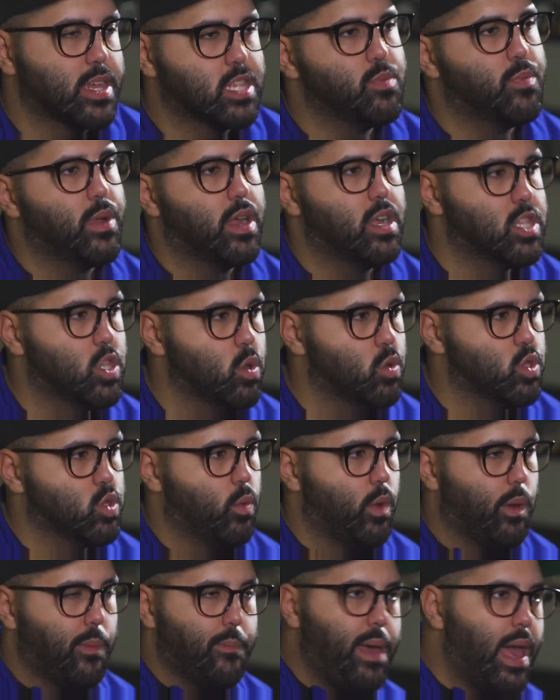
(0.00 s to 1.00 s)
experience. And
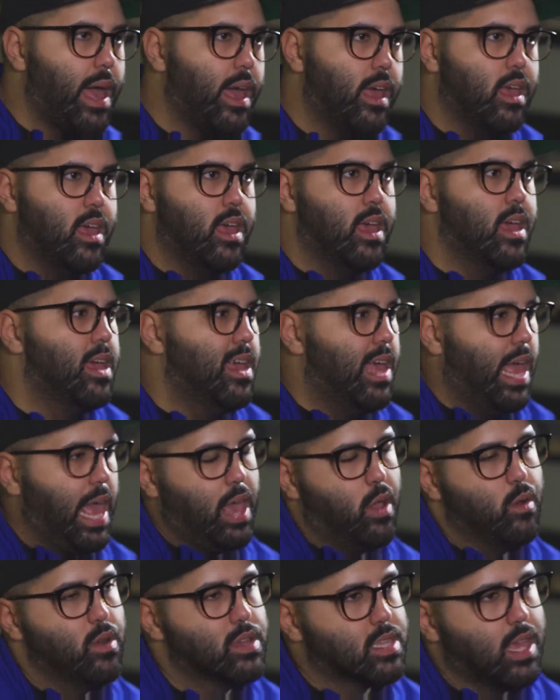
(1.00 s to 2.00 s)
so when we met,
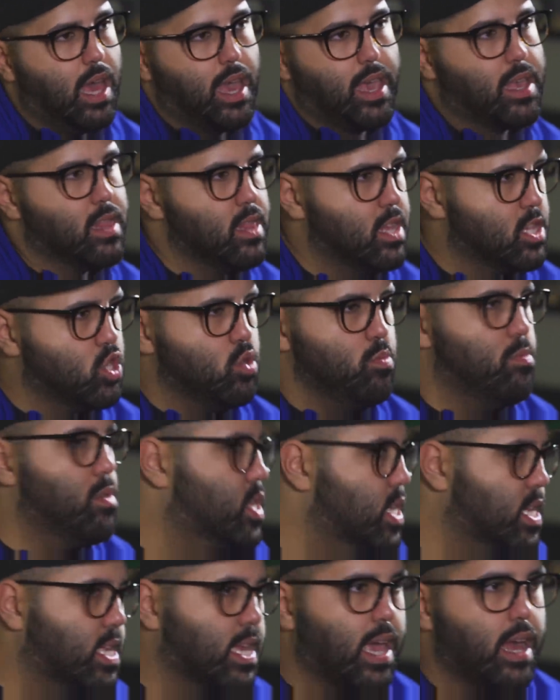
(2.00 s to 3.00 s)
it was like, let's do
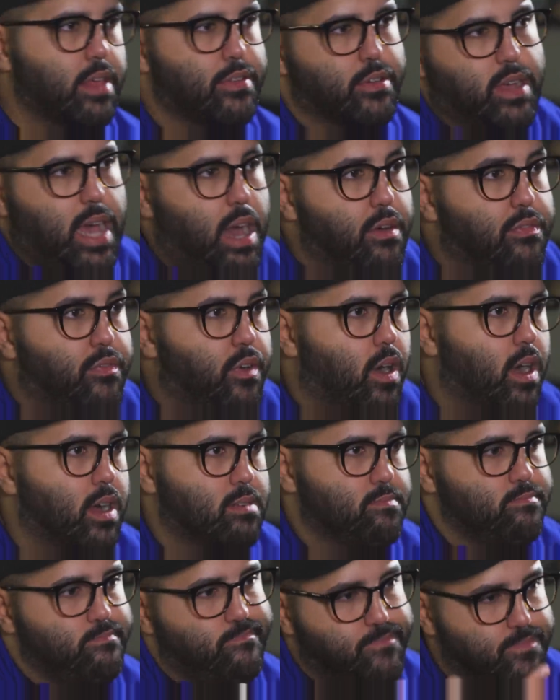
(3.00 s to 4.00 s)
music together, have fun.